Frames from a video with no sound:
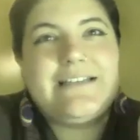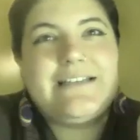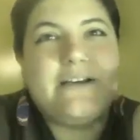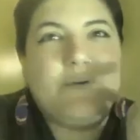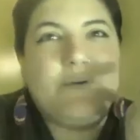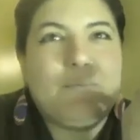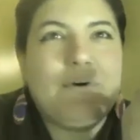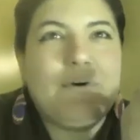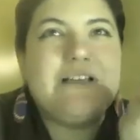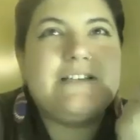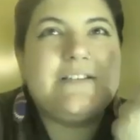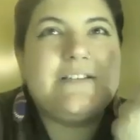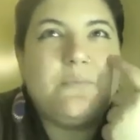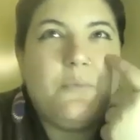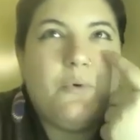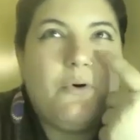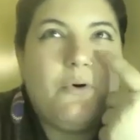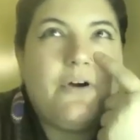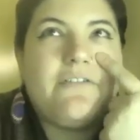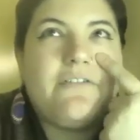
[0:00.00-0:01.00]
it was
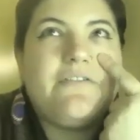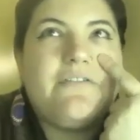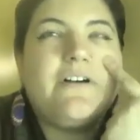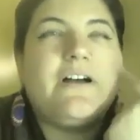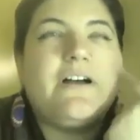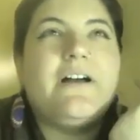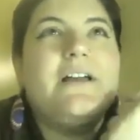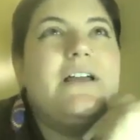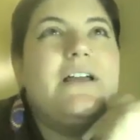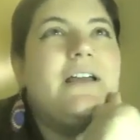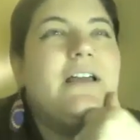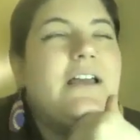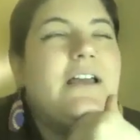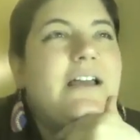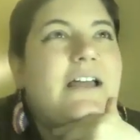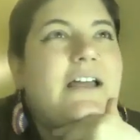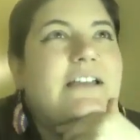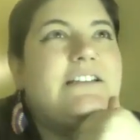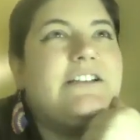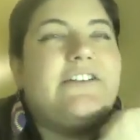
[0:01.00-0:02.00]
more of a
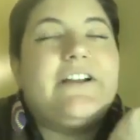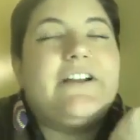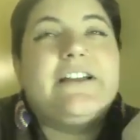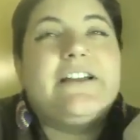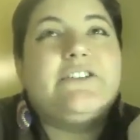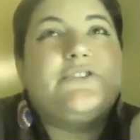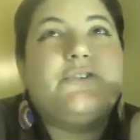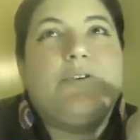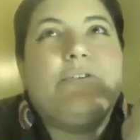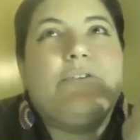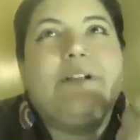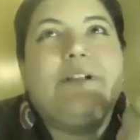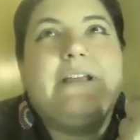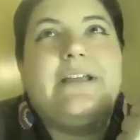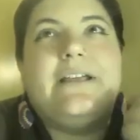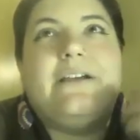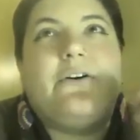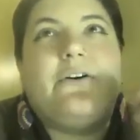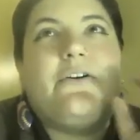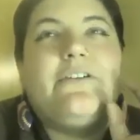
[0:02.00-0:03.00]

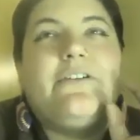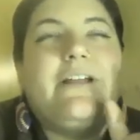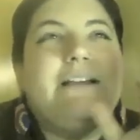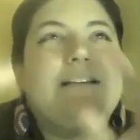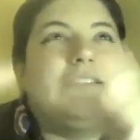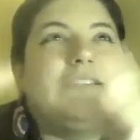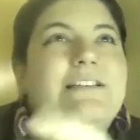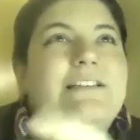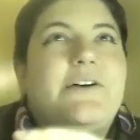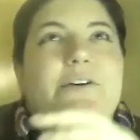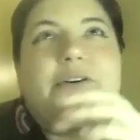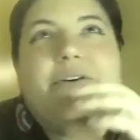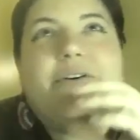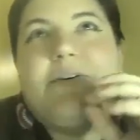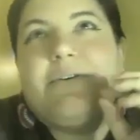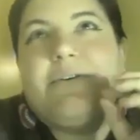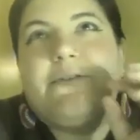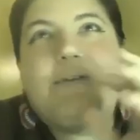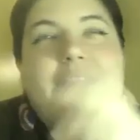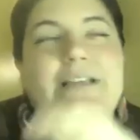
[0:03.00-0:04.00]
derogatory,
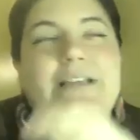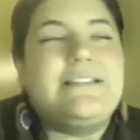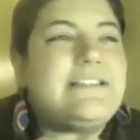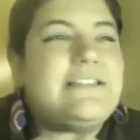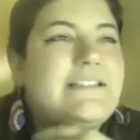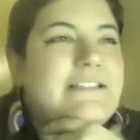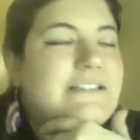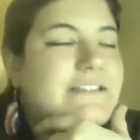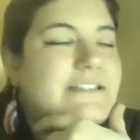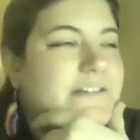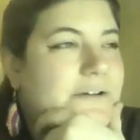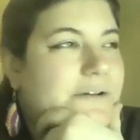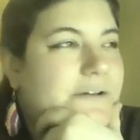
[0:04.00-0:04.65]
oriental, racist,